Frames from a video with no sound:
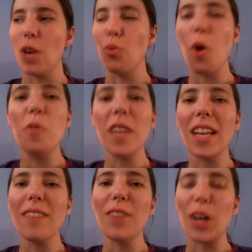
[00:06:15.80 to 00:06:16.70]
woven
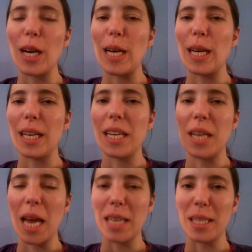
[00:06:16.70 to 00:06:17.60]
in very
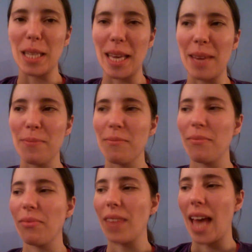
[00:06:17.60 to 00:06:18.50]
nicely.
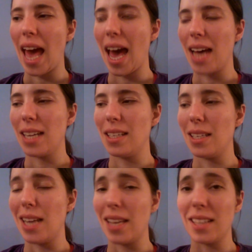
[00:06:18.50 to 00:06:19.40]
And
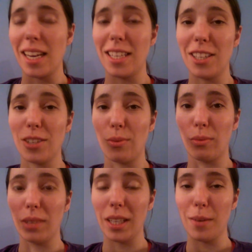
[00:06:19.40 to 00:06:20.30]
yes, I just
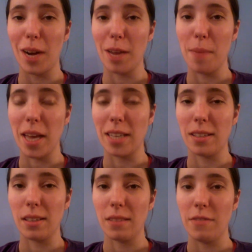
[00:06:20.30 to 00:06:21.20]
really recommend
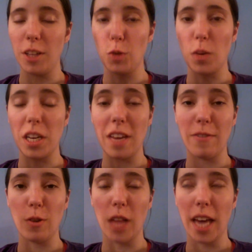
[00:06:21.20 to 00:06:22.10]
Phyllis Whitney if
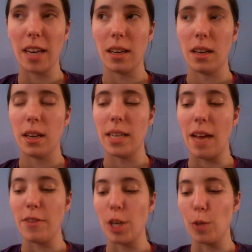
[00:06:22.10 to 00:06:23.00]
you like
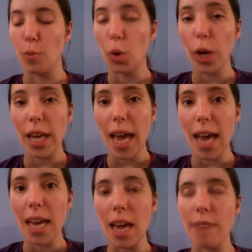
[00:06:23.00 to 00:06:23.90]
Daphne du
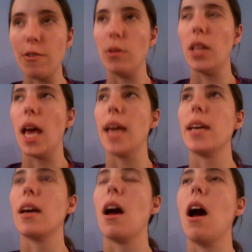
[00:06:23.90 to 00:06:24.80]
Maurier, if you
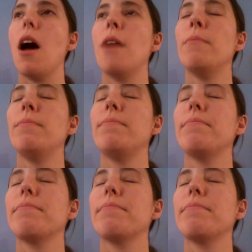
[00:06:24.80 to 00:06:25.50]
like, um,